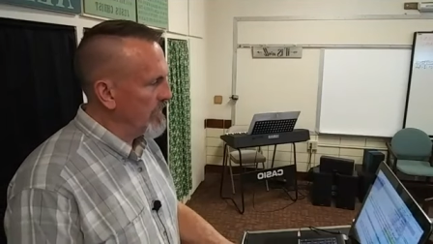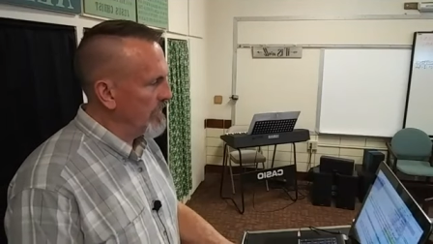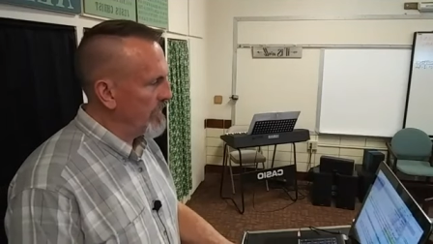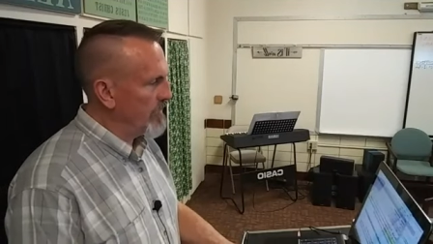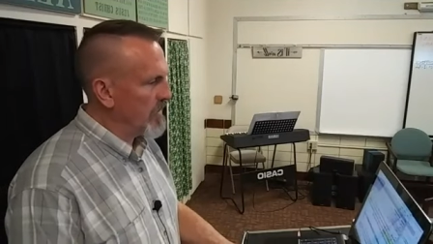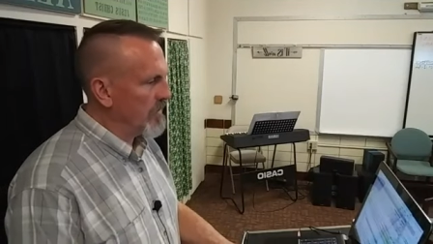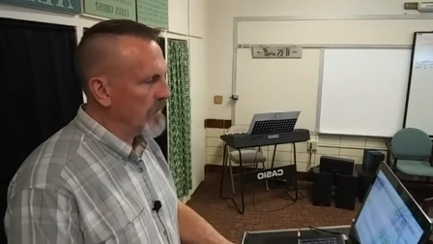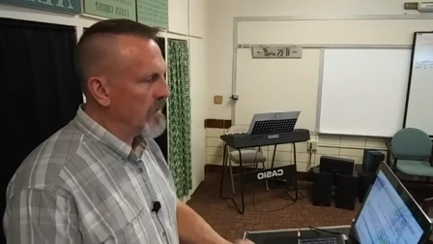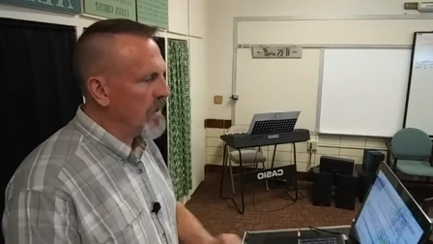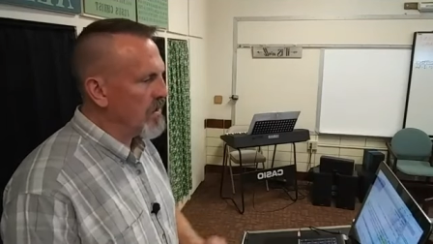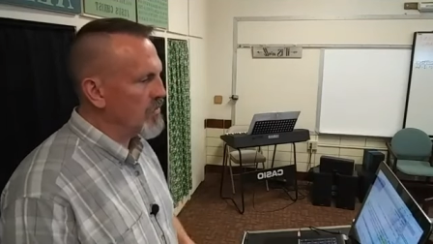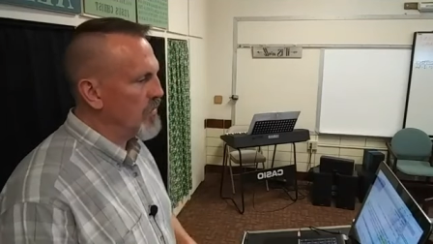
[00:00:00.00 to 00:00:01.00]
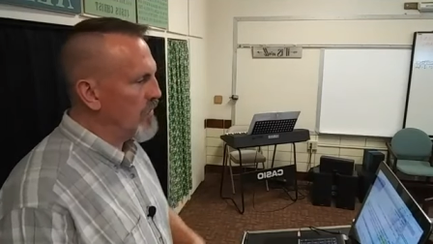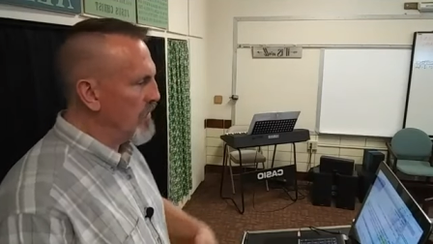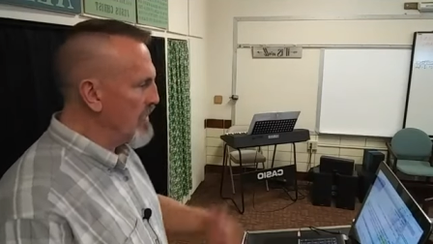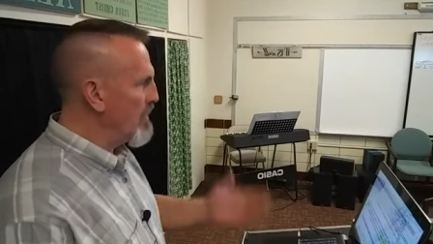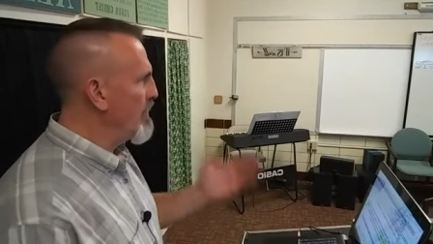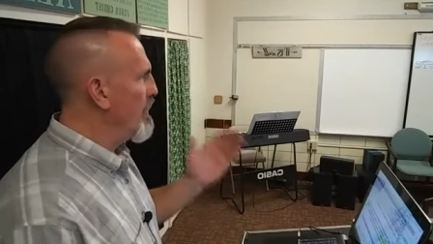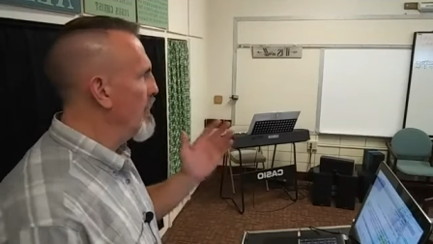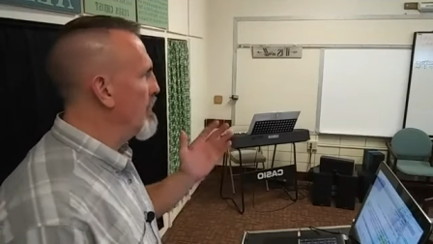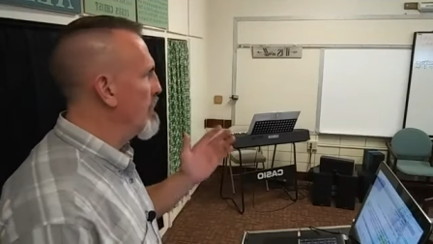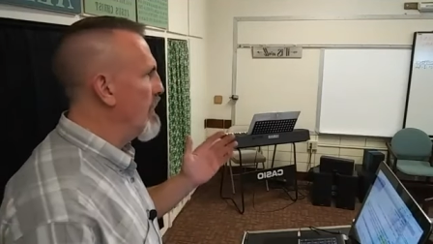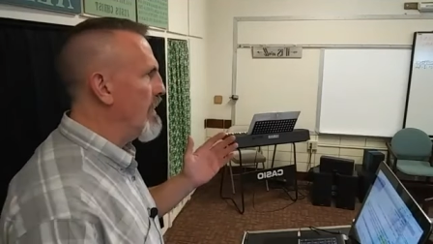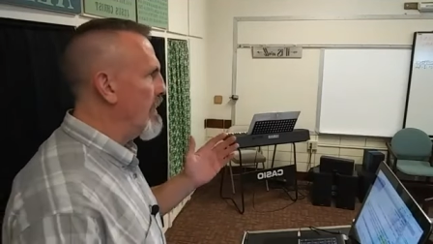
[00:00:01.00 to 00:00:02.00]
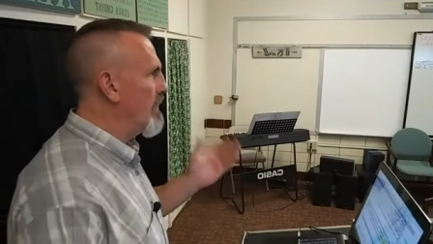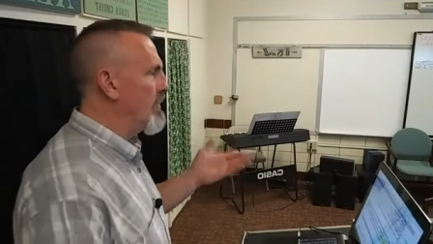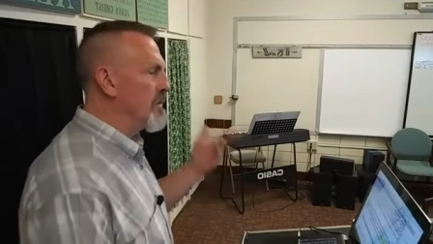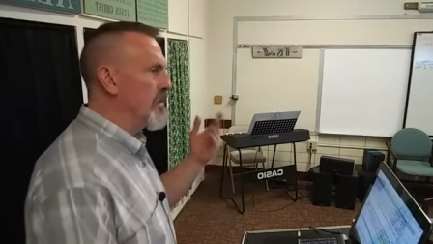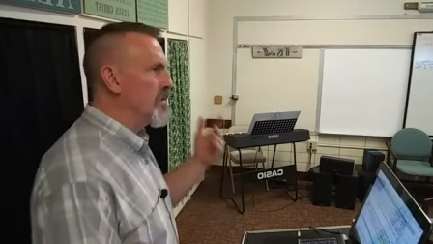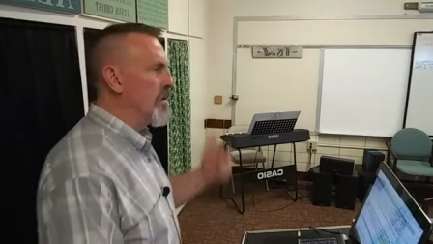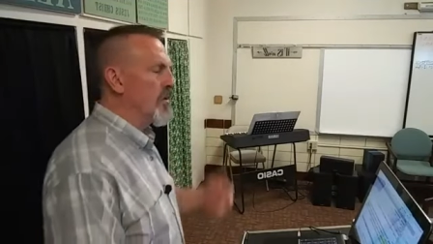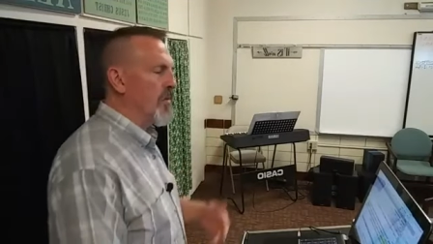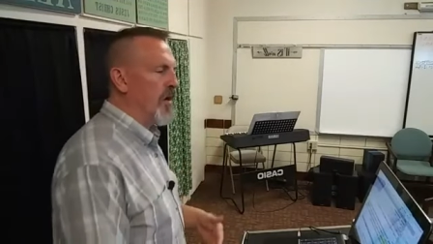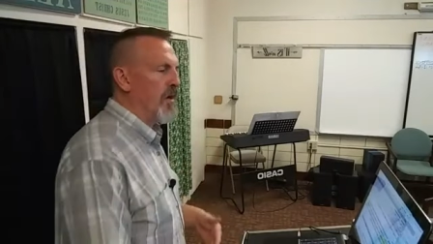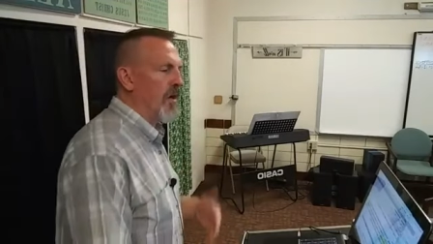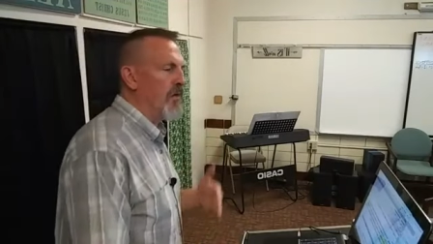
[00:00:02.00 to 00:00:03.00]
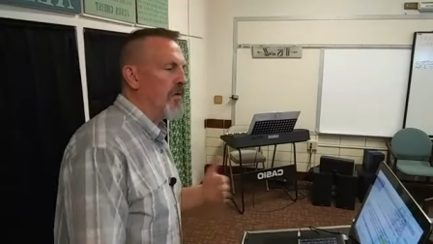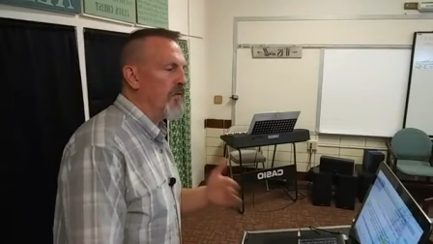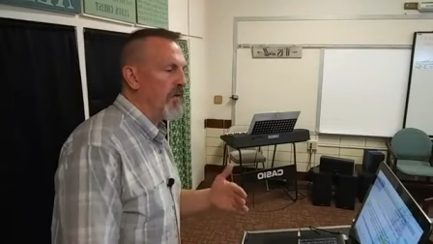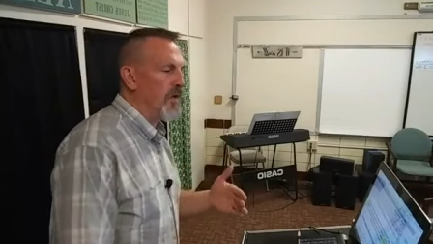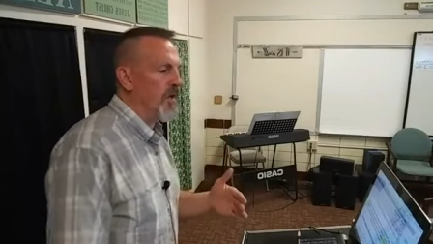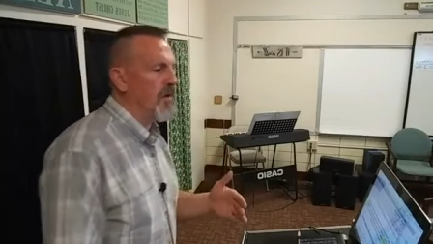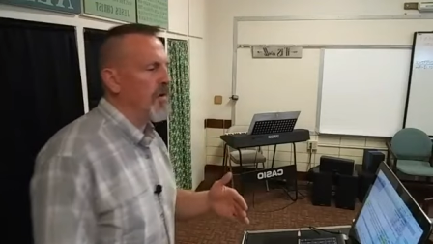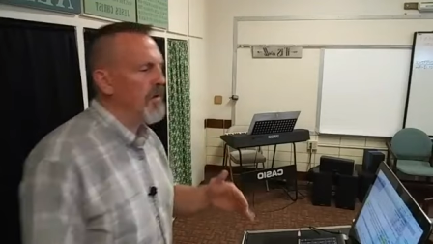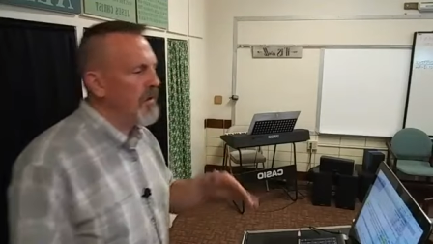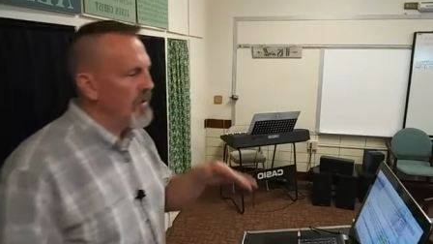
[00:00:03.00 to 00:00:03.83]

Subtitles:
know anything about the gospel will come here and I don't know what they talk about. I don't even care.